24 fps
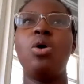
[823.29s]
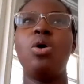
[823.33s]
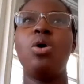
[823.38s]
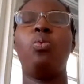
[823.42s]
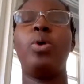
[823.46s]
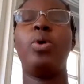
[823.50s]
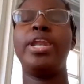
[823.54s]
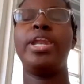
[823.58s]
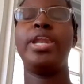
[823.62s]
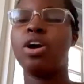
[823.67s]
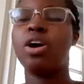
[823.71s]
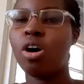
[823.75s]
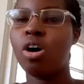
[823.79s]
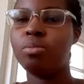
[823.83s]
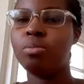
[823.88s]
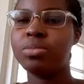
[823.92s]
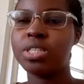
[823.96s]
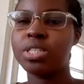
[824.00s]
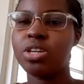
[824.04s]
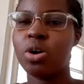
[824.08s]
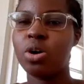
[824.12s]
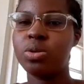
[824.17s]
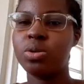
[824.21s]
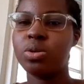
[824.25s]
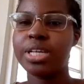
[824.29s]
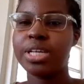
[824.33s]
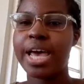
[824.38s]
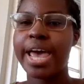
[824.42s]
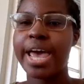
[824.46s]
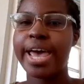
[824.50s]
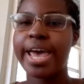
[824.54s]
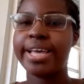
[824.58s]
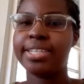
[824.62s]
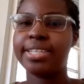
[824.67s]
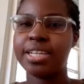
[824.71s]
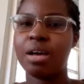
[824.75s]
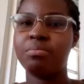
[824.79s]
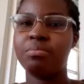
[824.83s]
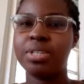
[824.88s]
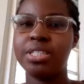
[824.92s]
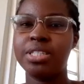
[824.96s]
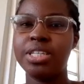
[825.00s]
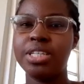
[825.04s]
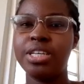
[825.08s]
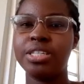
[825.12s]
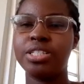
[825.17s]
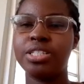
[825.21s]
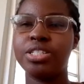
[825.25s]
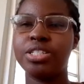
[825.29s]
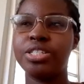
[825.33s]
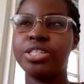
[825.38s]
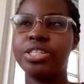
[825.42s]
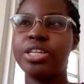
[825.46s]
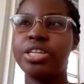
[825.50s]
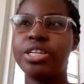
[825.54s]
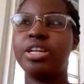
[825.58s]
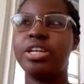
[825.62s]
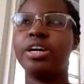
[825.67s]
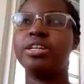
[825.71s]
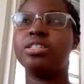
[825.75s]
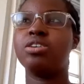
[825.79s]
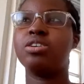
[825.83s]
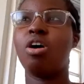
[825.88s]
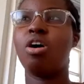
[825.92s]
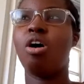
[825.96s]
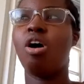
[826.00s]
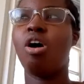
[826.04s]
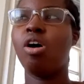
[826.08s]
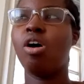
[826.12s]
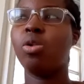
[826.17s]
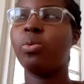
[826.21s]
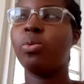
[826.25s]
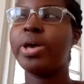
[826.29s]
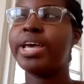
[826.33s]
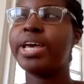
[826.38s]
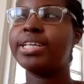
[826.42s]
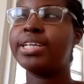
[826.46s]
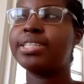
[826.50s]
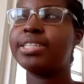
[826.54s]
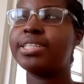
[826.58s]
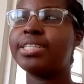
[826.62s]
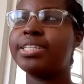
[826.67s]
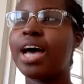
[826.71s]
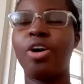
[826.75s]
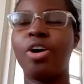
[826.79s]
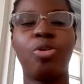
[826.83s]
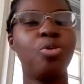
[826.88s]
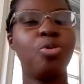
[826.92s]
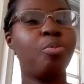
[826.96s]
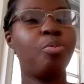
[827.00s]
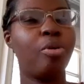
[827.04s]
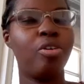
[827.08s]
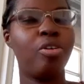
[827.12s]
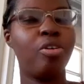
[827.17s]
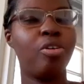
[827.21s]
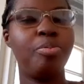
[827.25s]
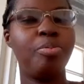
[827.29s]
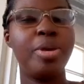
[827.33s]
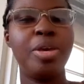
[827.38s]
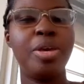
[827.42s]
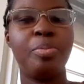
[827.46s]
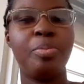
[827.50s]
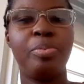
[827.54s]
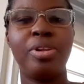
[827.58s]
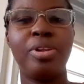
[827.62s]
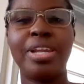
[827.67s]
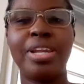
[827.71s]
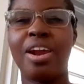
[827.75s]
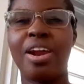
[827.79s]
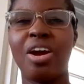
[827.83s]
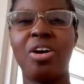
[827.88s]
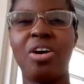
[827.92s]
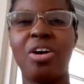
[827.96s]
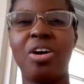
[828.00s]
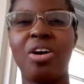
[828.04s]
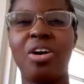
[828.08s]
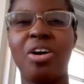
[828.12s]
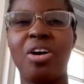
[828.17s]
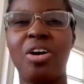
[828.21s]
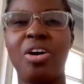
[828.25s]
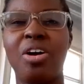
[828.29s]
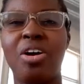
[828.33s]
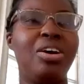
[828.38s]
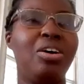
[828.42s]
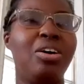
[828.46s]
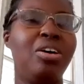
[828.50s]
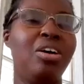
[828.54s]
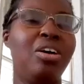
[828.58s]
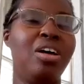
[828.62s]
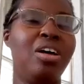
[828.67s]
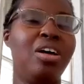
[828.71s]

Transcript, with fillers: When it comes down to exam season, there's always a group of people that are going to tell you,